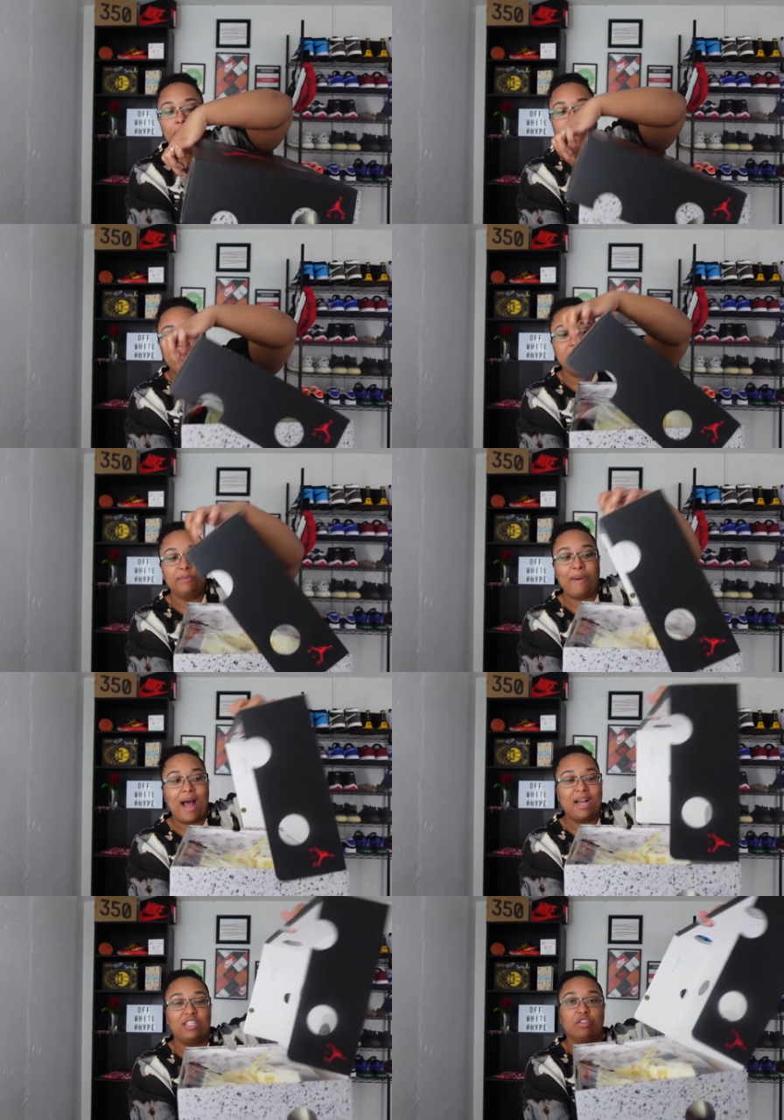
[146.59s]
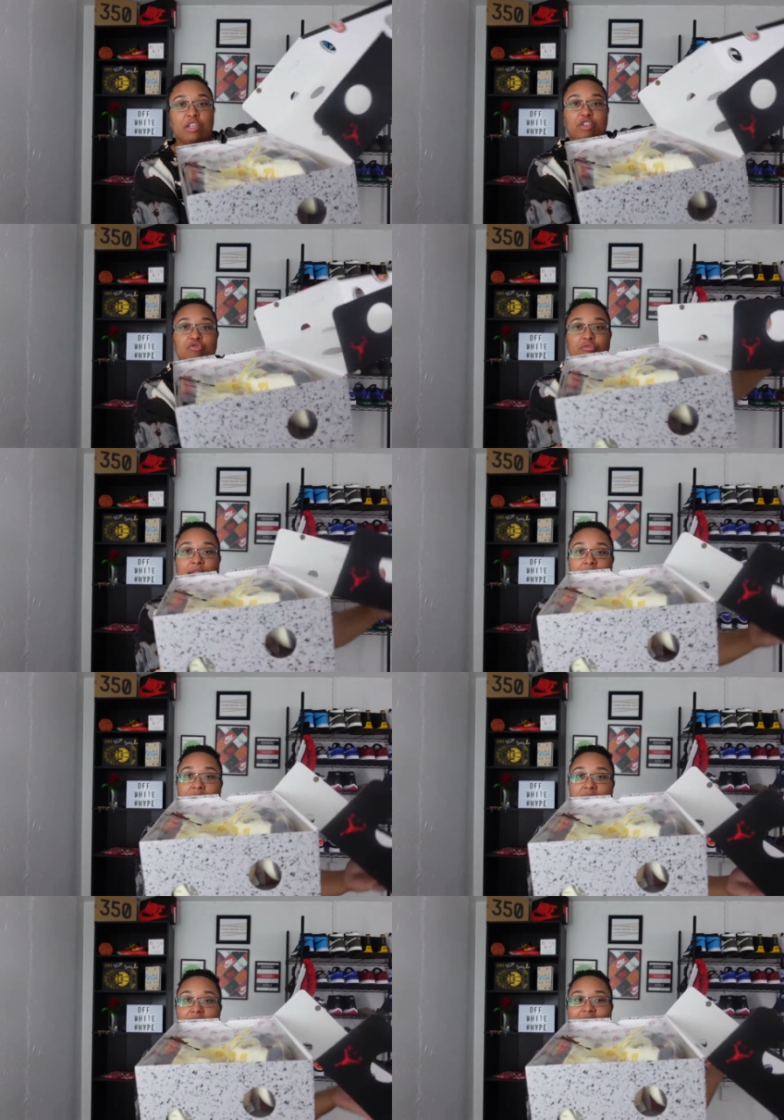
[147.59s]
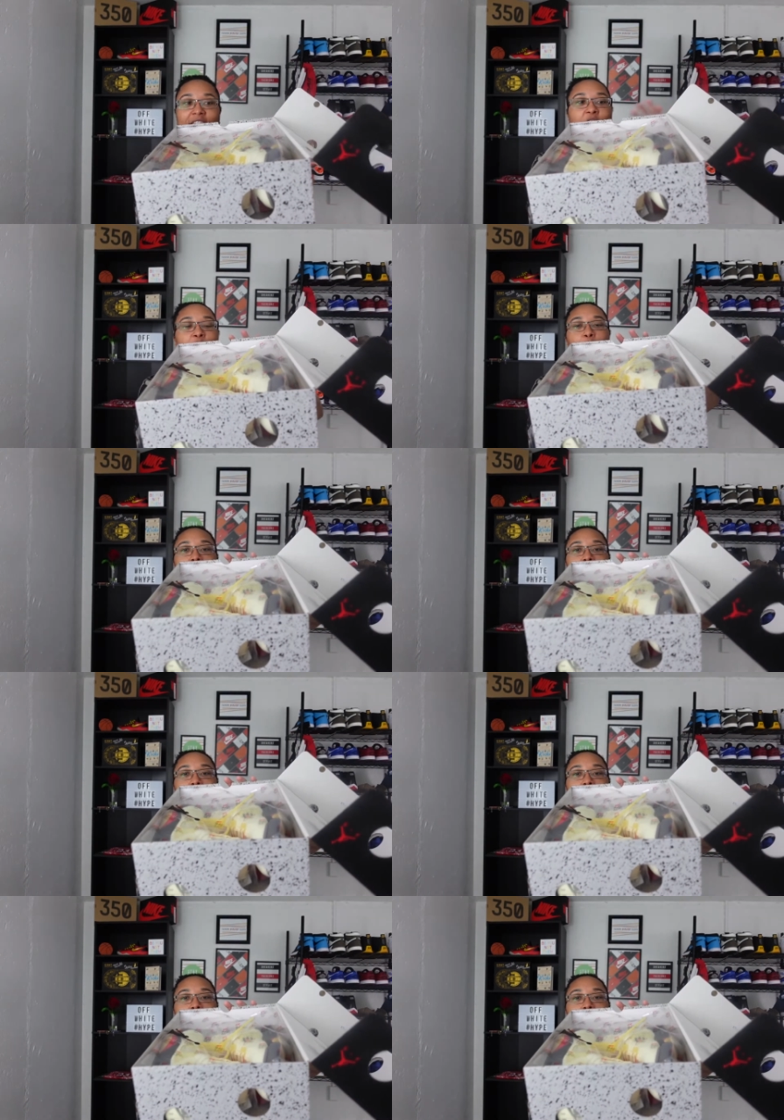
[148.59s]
up this box so that you can see what